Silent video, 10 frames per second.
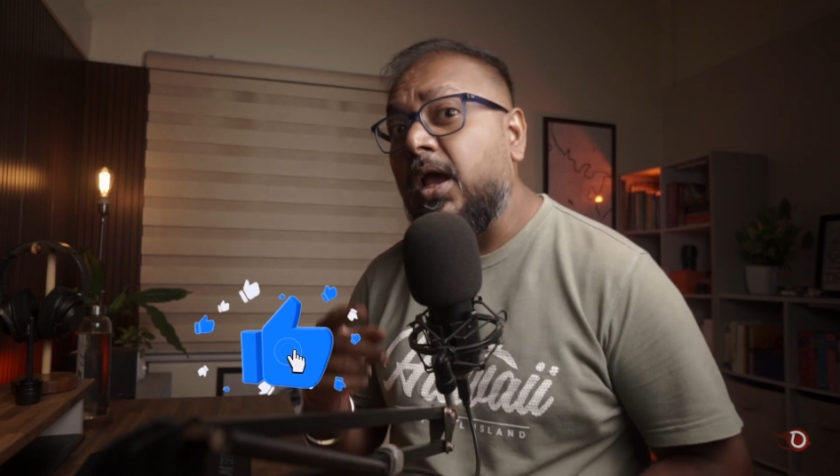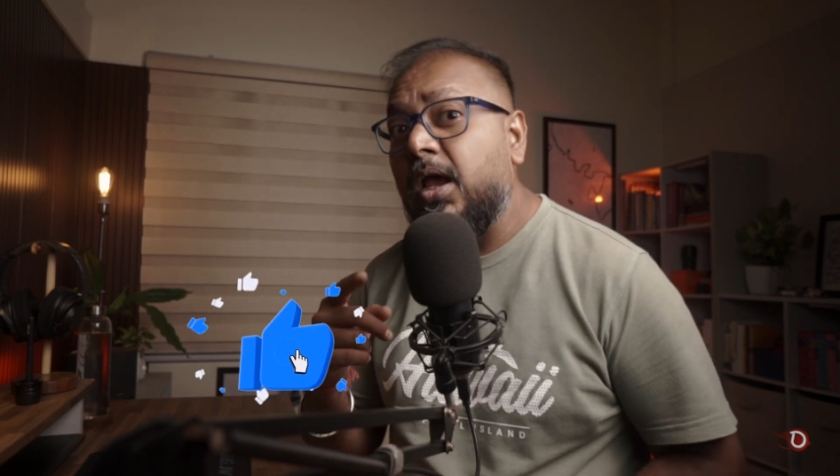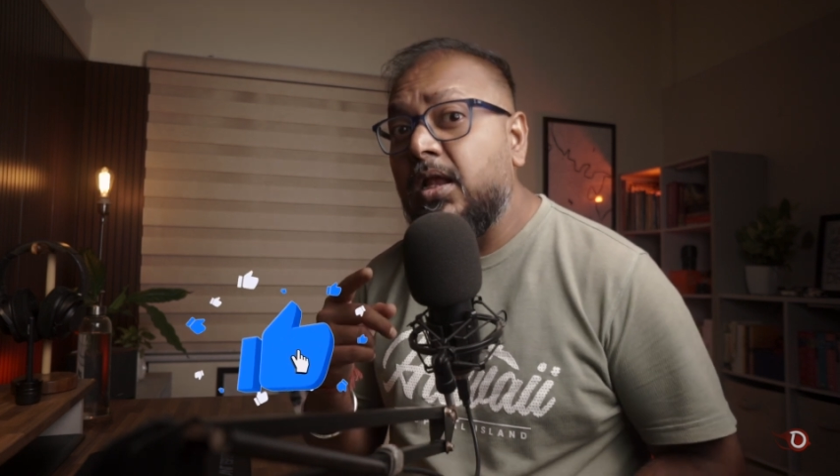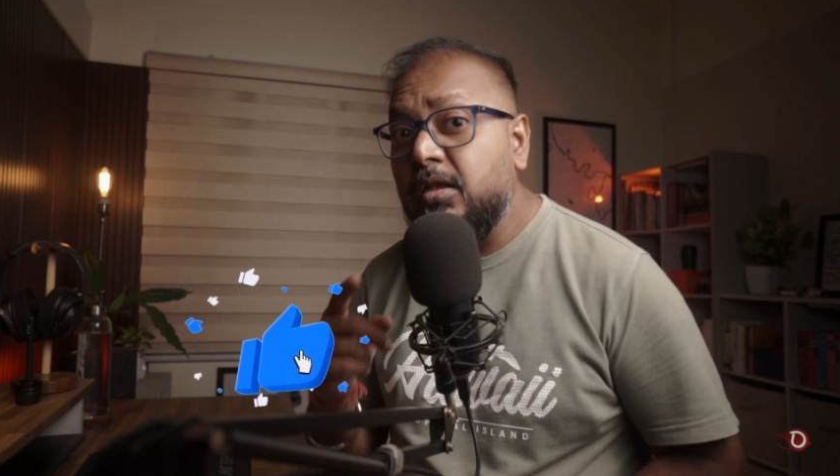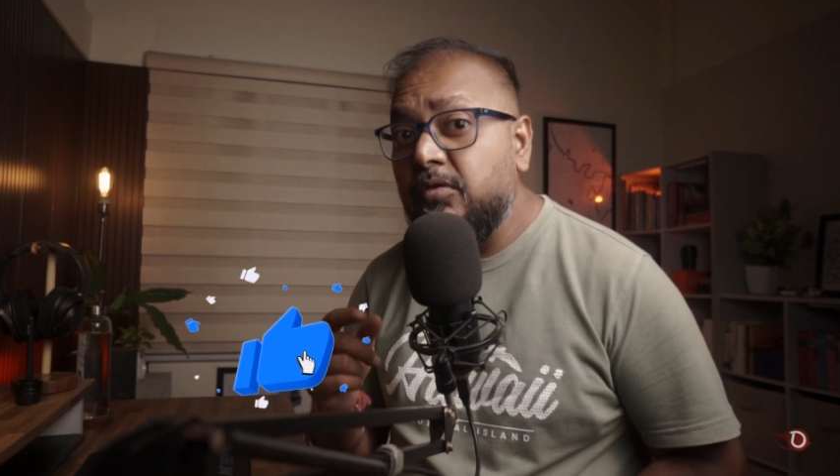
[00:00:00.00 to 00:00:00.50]

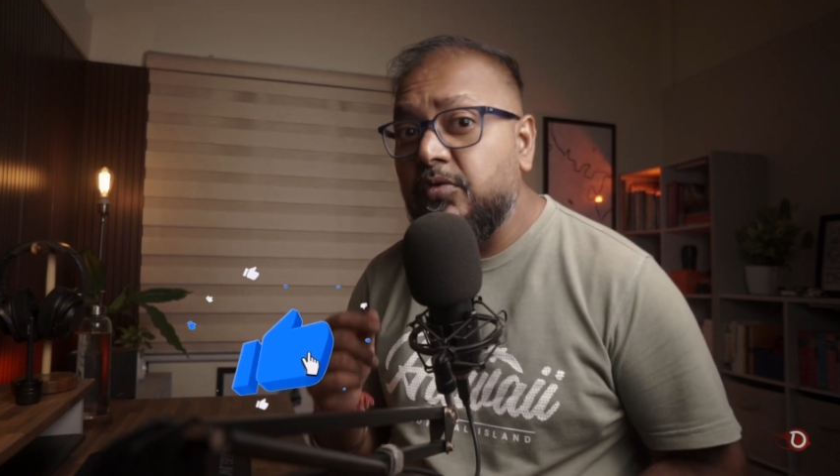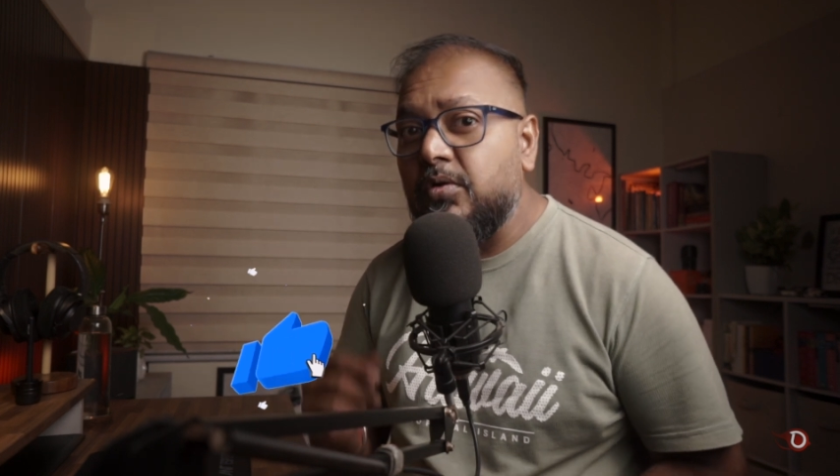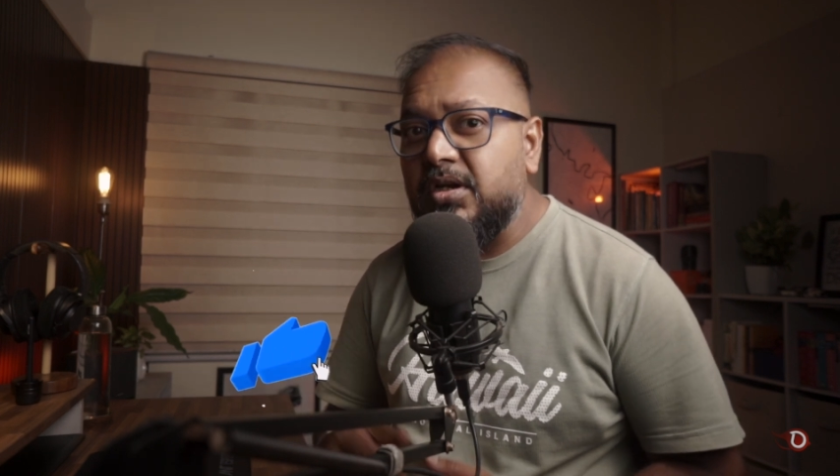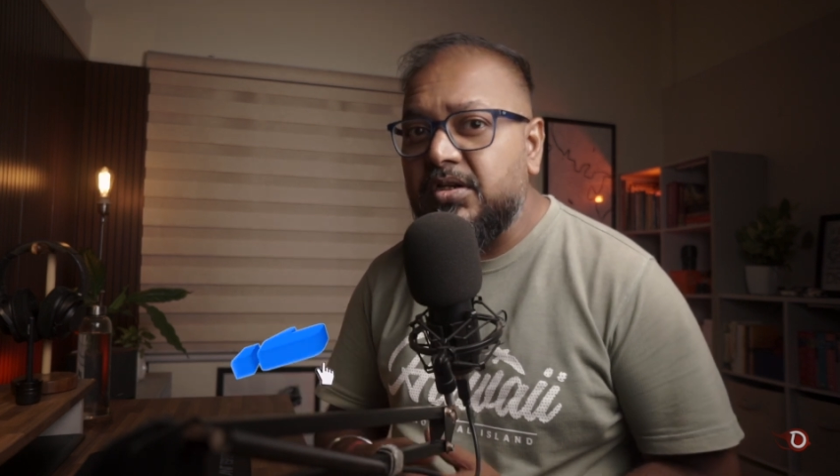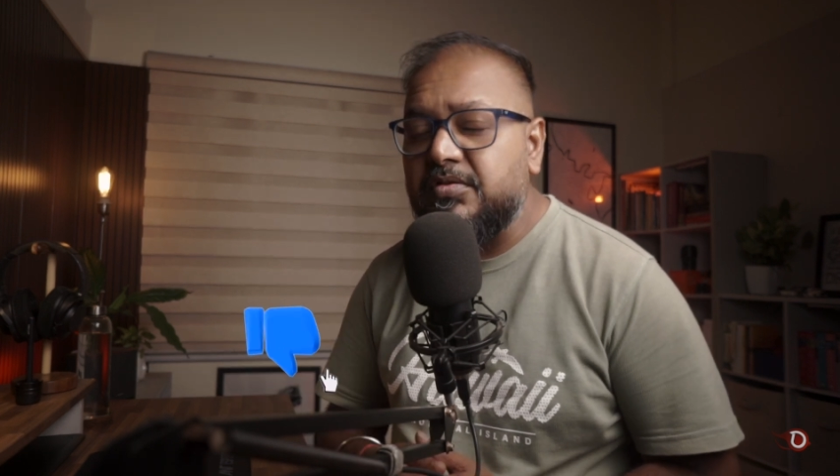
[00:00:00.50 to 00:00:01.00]
and if you
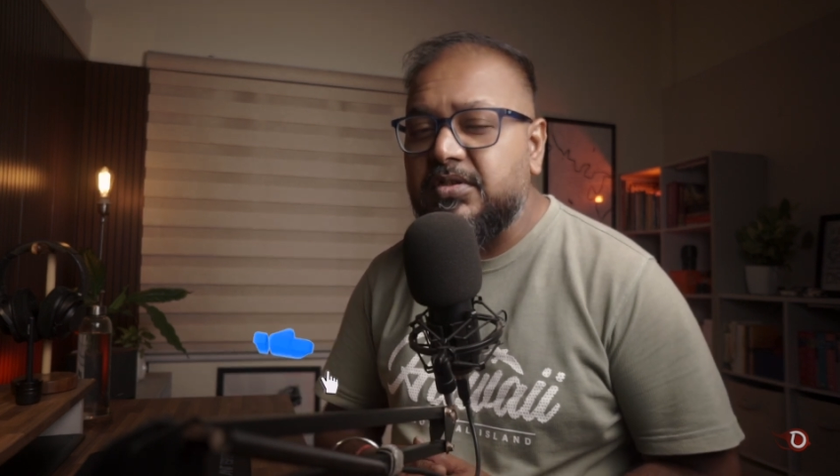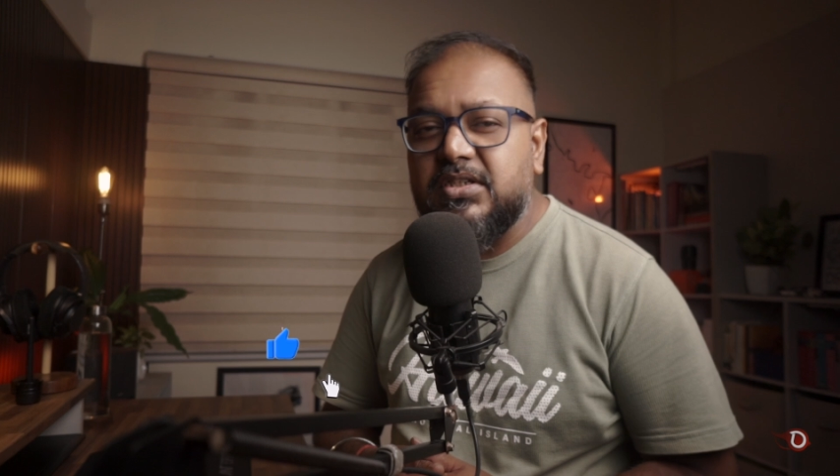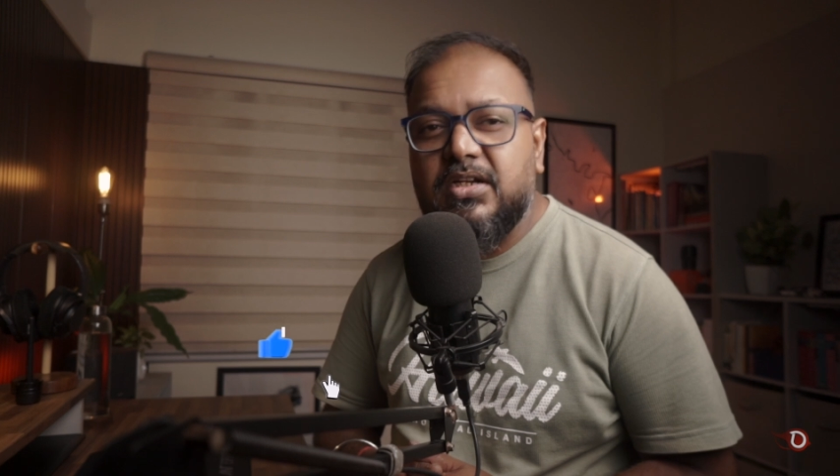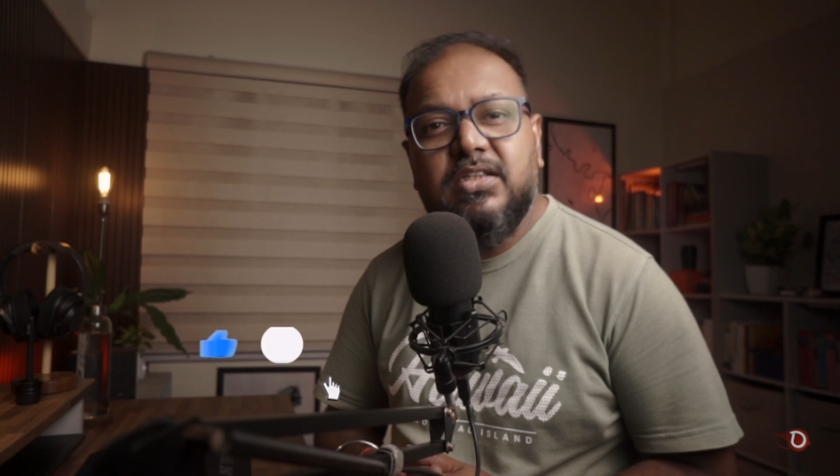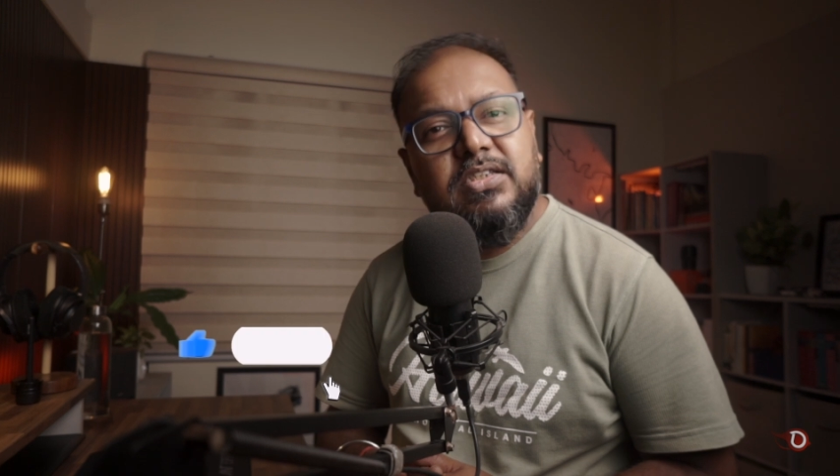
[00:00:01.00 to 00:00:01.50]
are
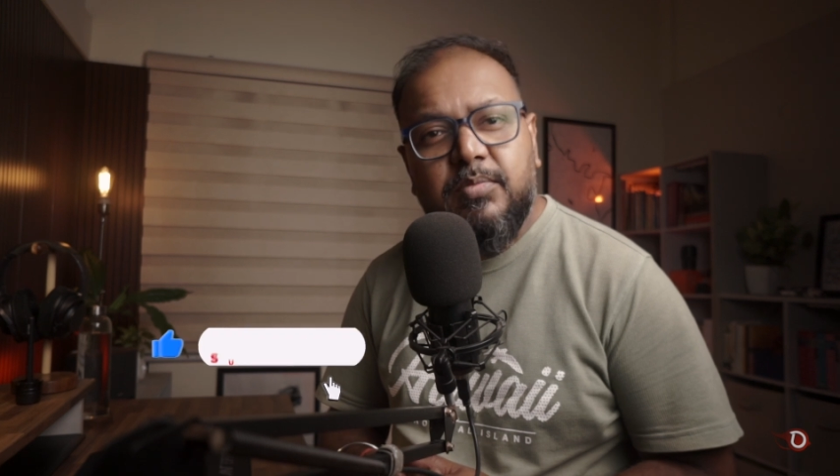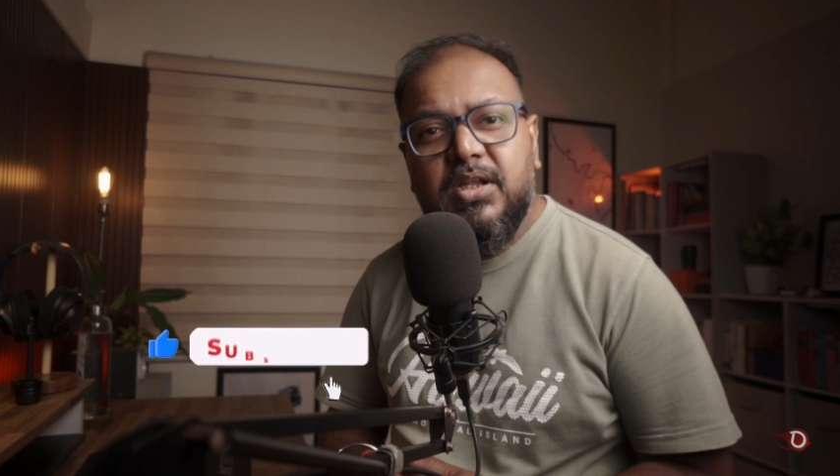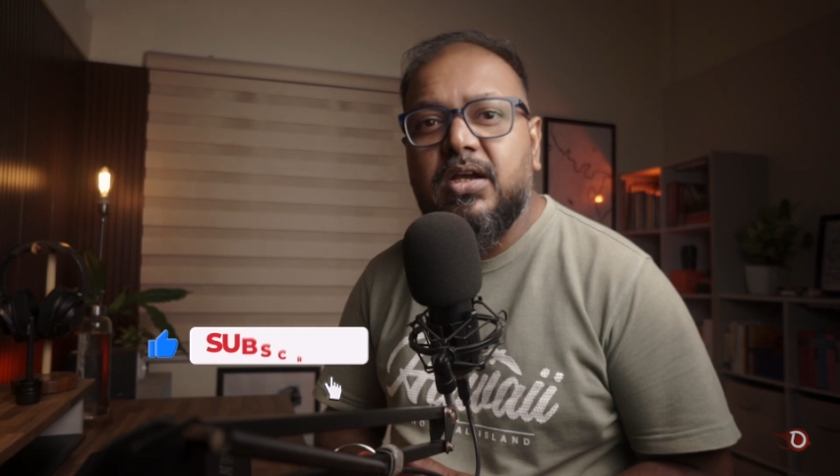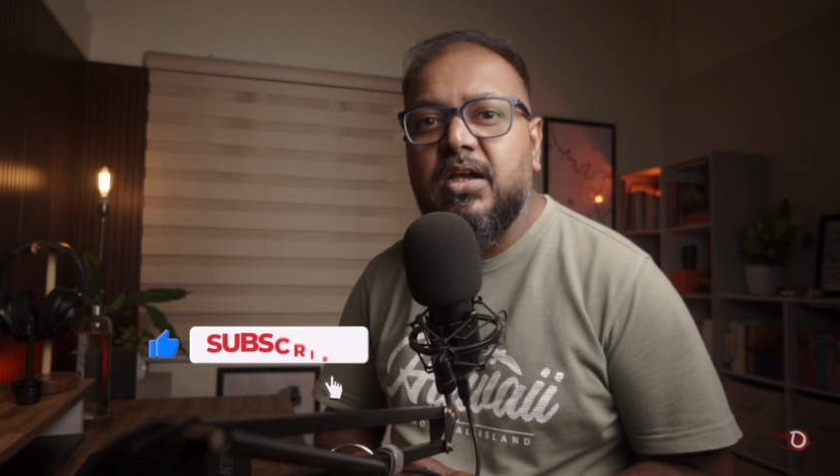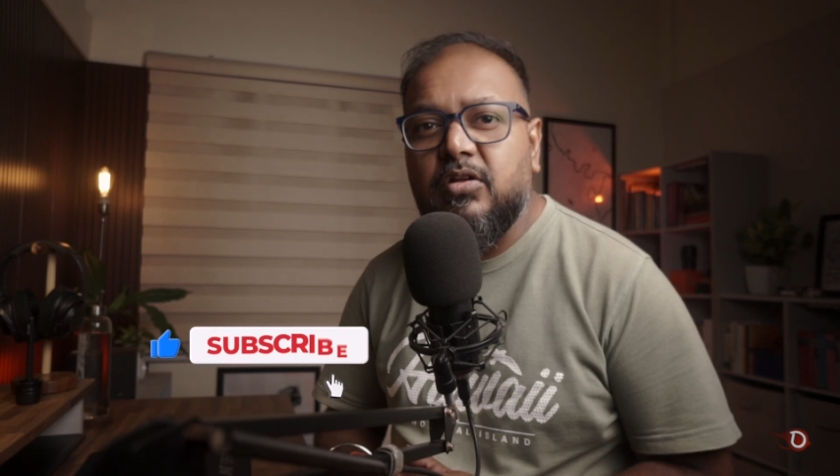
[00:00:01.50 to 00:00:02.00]
interested in
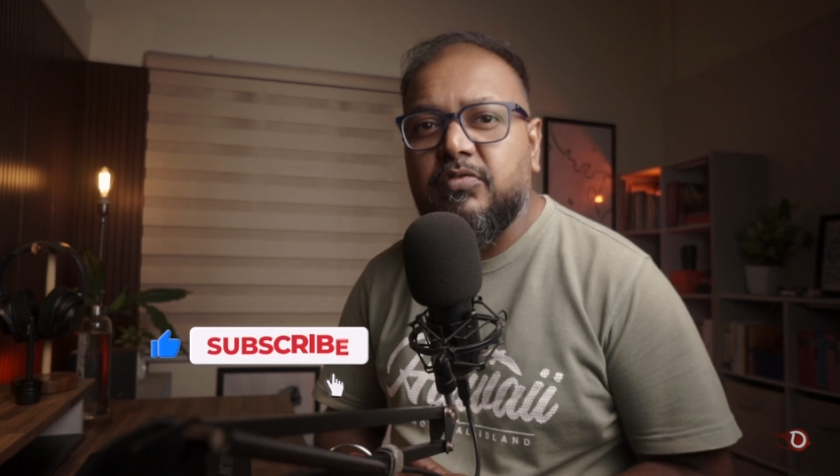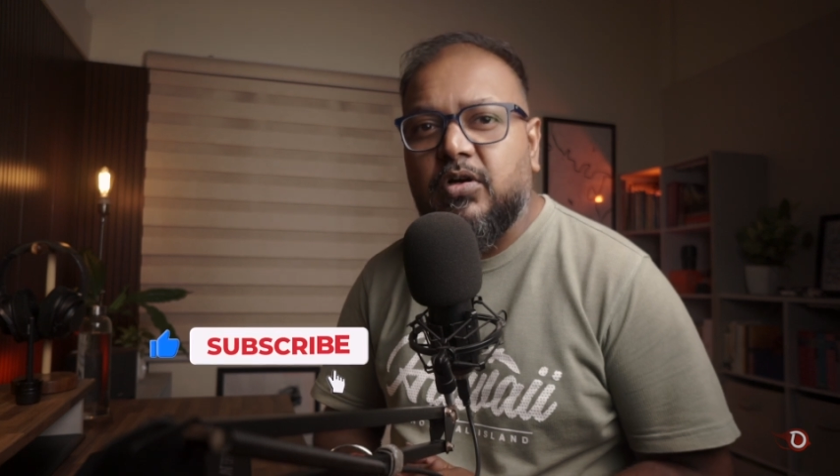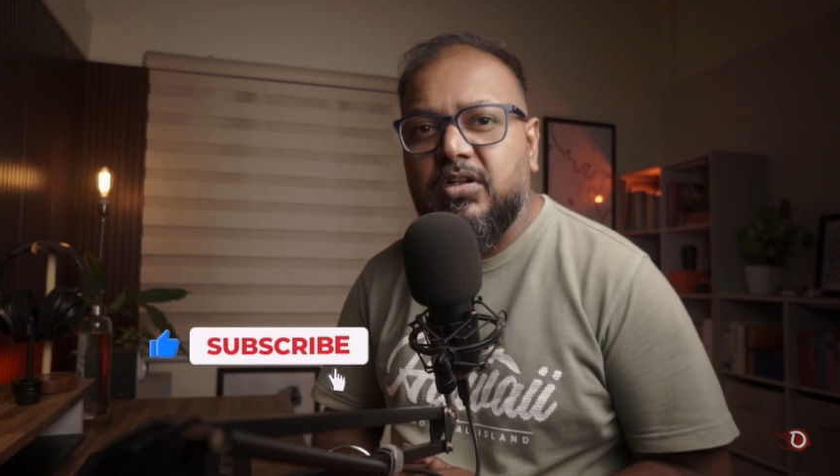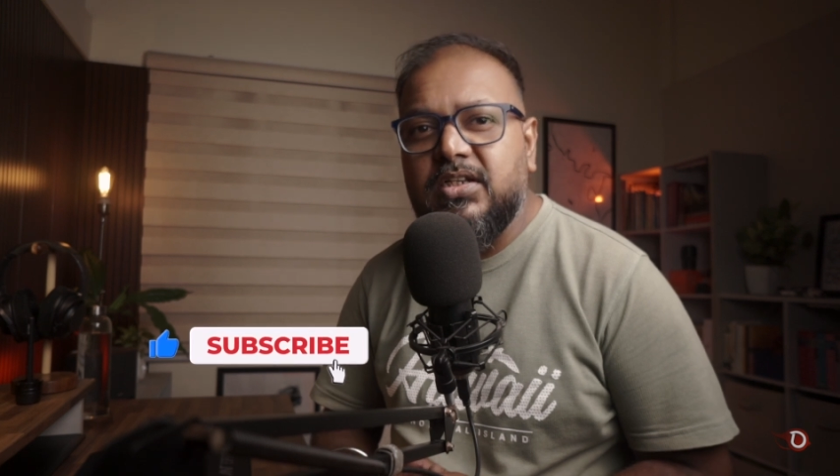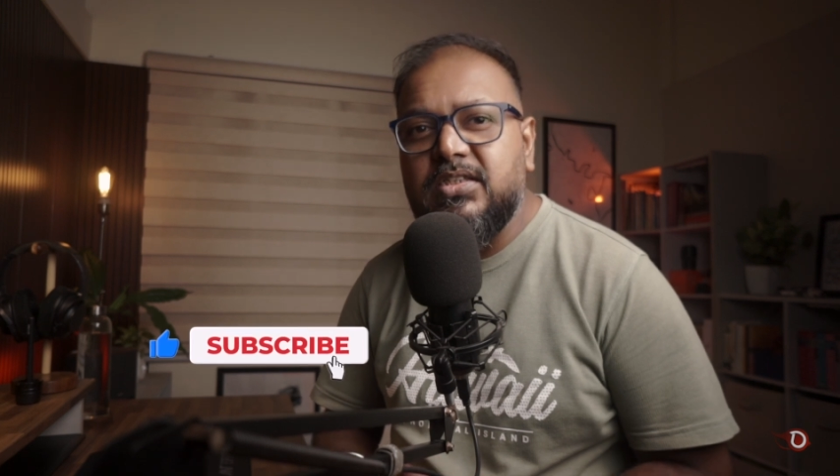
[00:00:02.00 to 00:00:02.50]
similar kind of
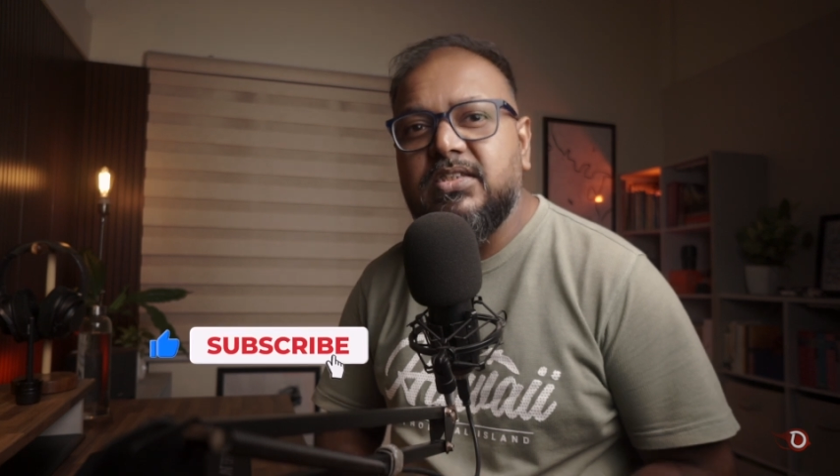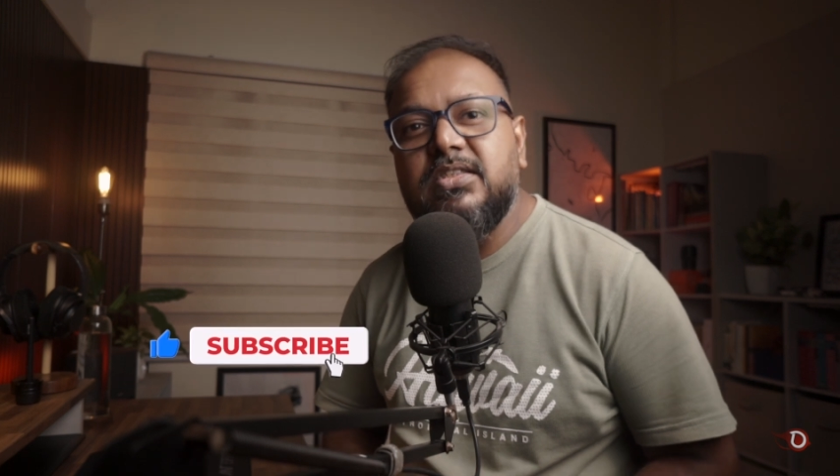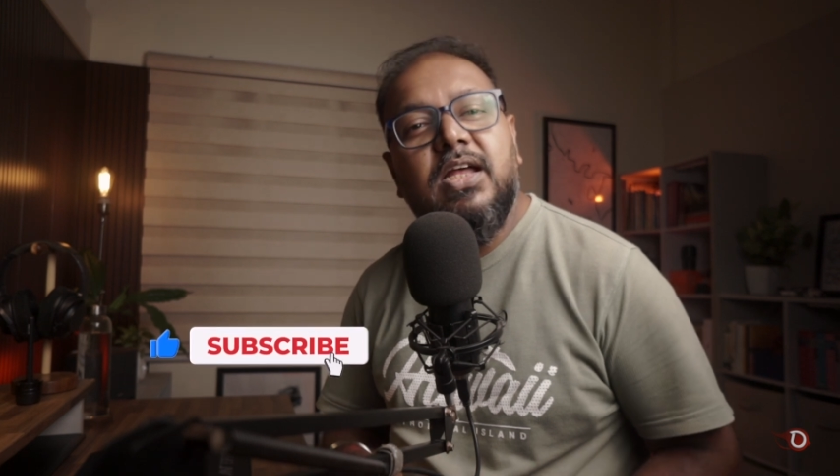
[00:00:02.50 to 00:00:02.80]
contents